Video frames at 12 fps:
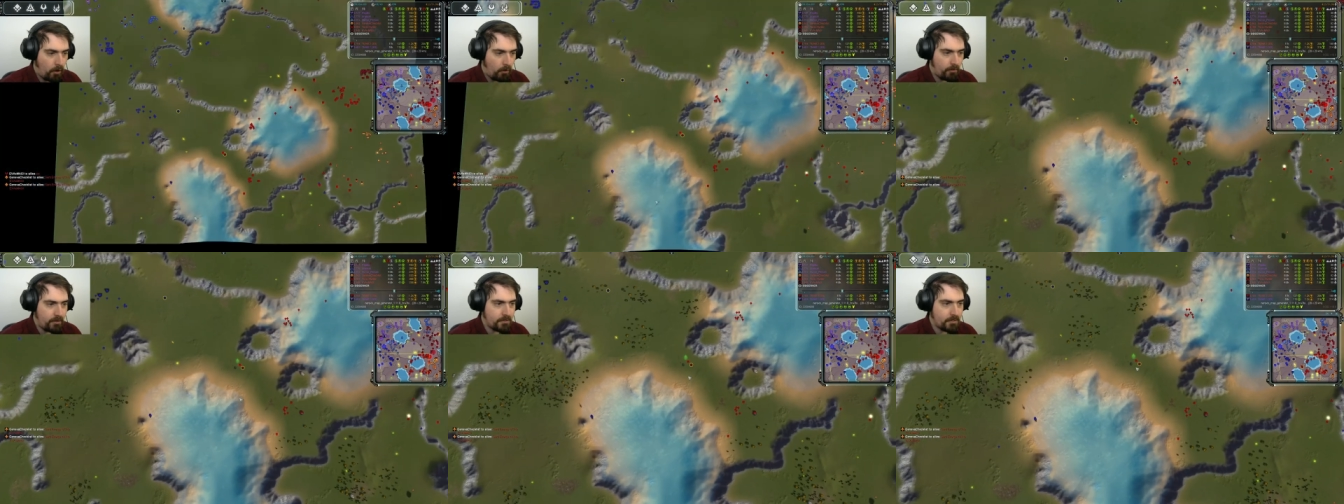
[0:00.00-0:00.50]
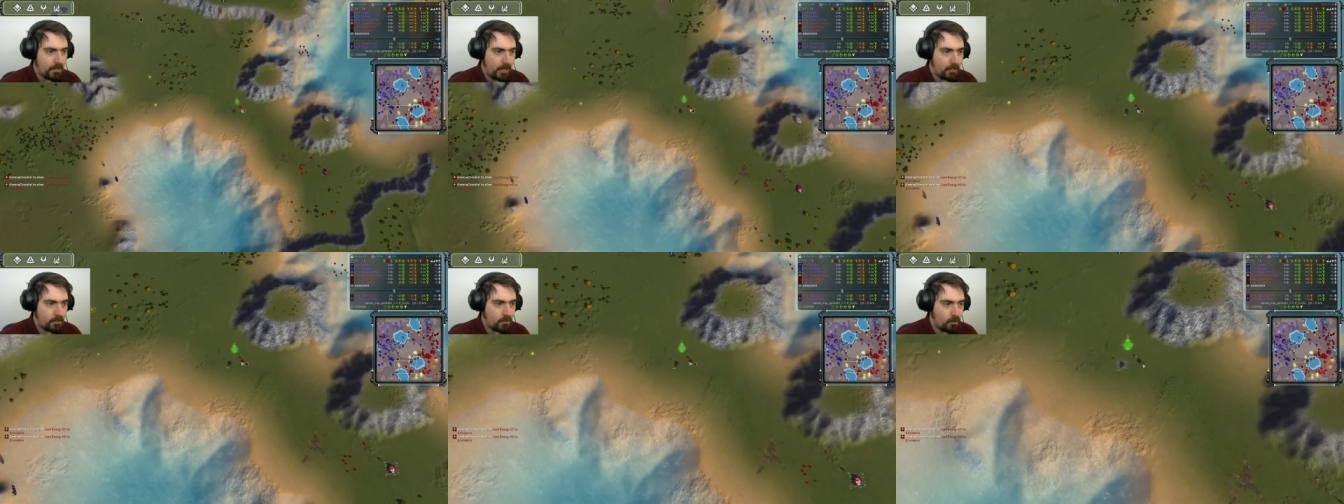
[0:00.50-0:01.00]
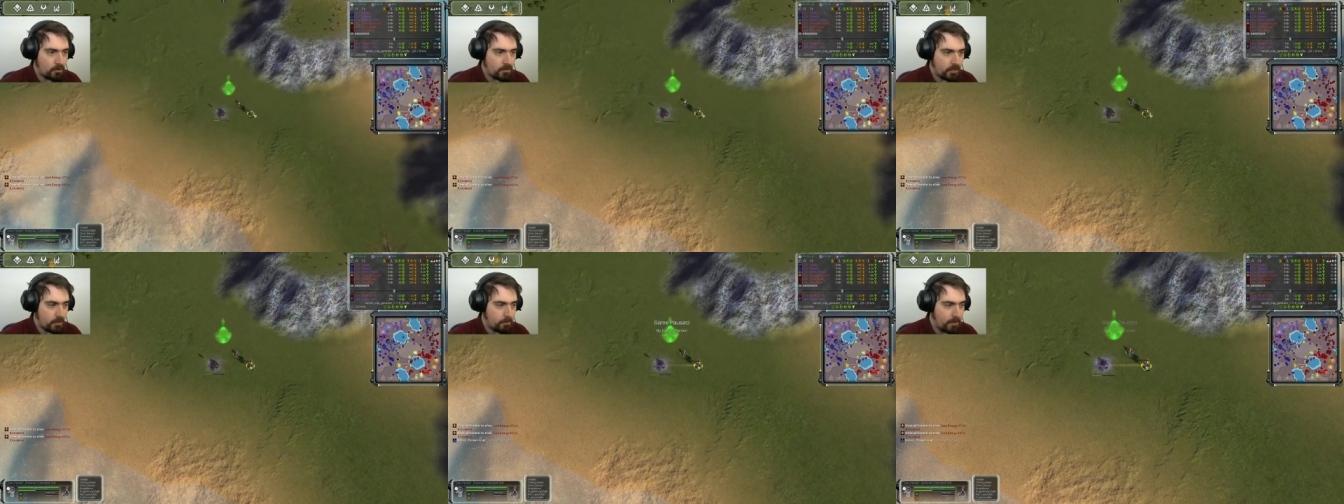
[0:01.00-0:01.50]
On this side,
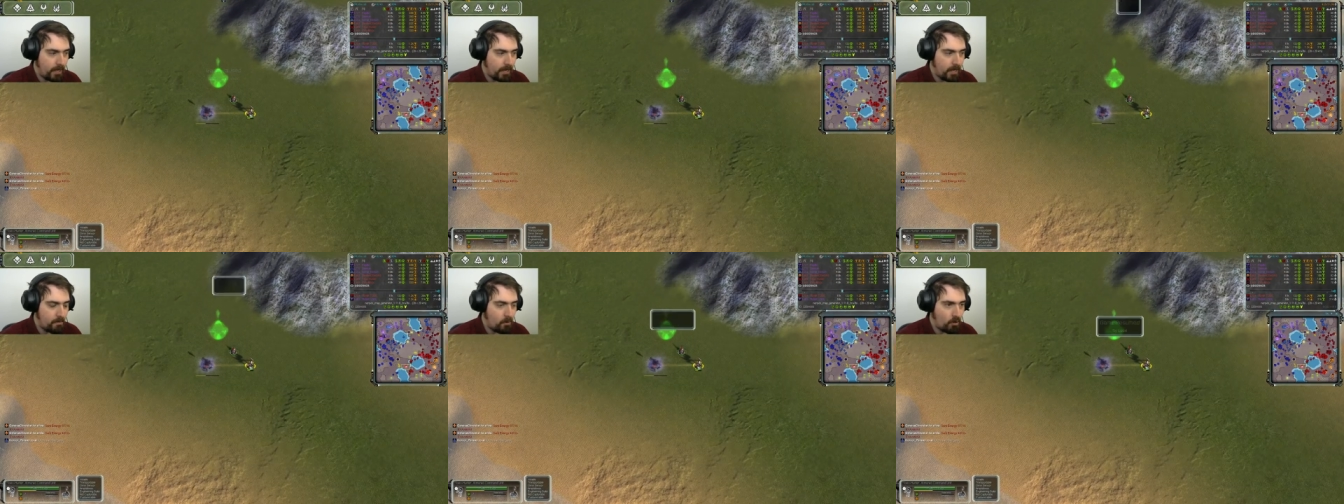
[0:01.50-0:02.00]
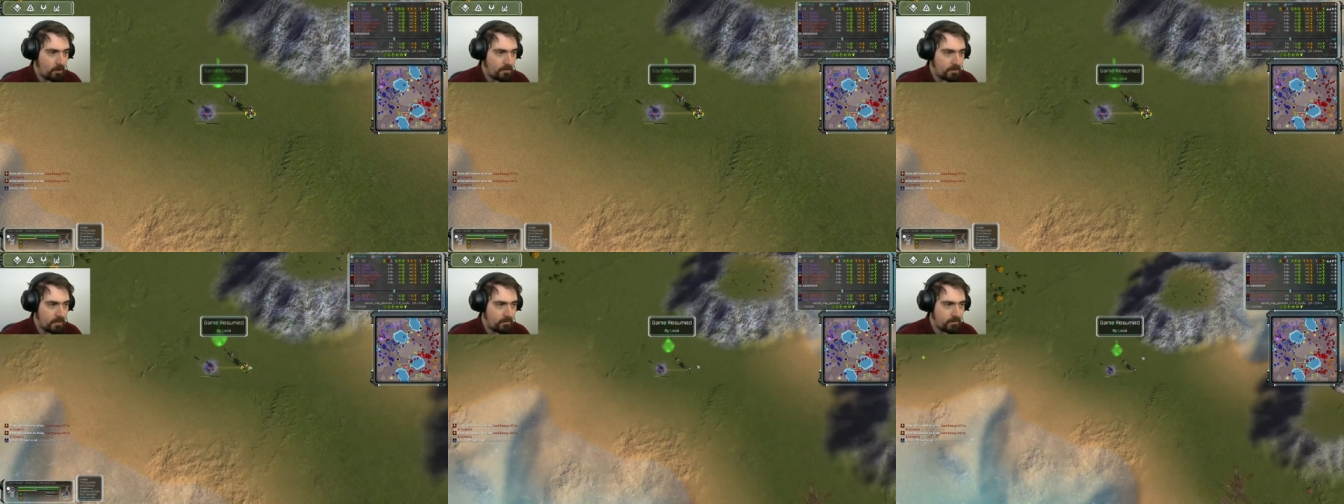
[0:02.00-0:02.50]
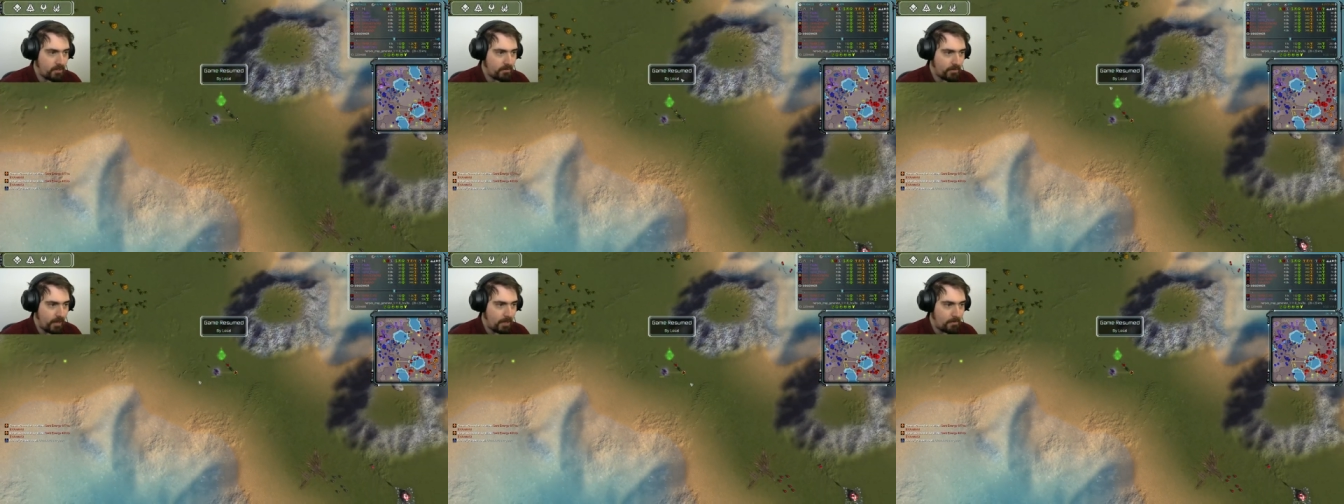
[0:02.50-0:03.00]
Toxic playing a more
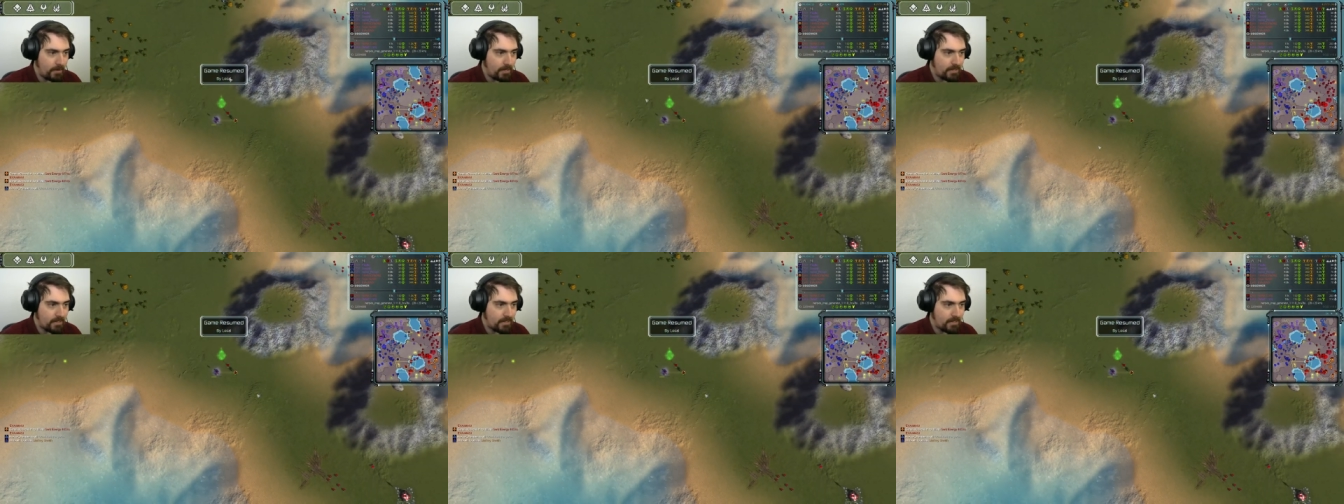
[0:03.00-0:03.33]
conservative game, he's